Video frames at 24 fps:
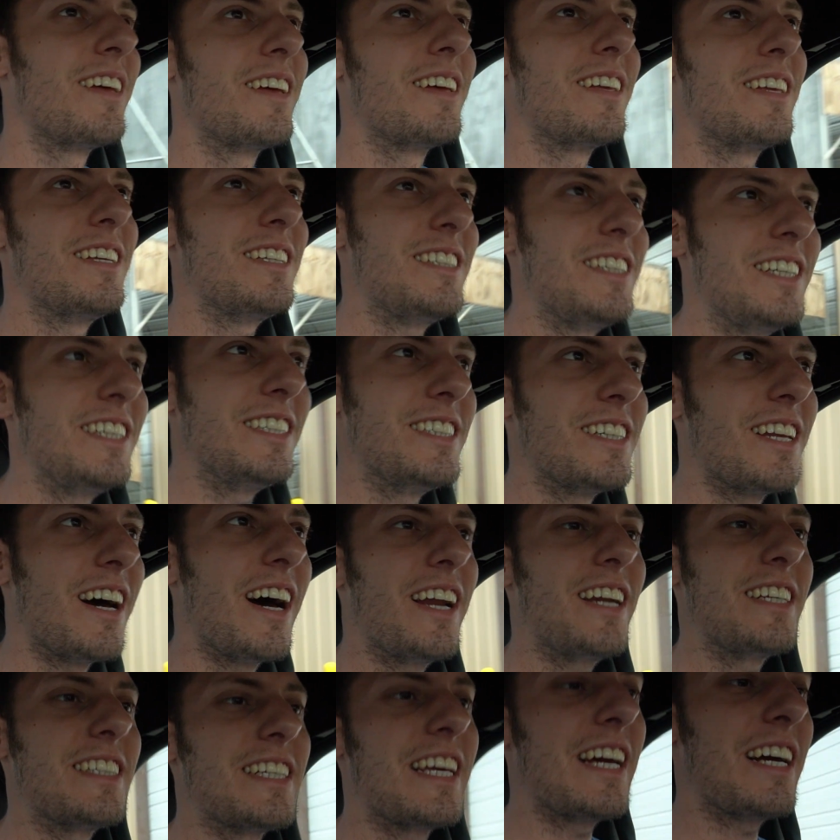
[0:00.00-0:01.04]
This thing's
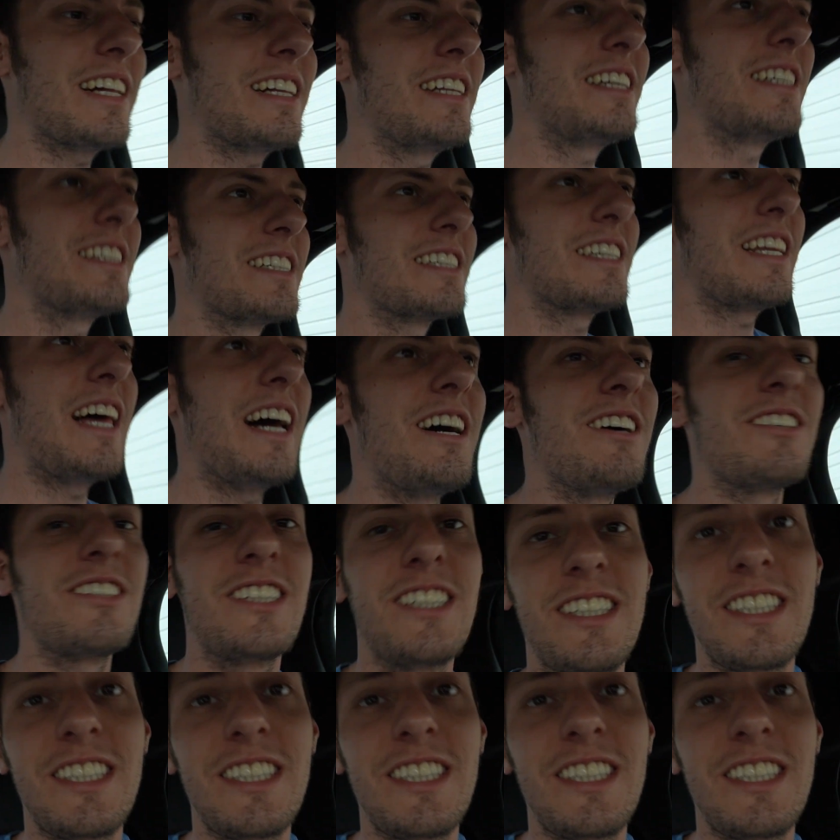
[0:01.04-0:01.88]
not exactly a slouch.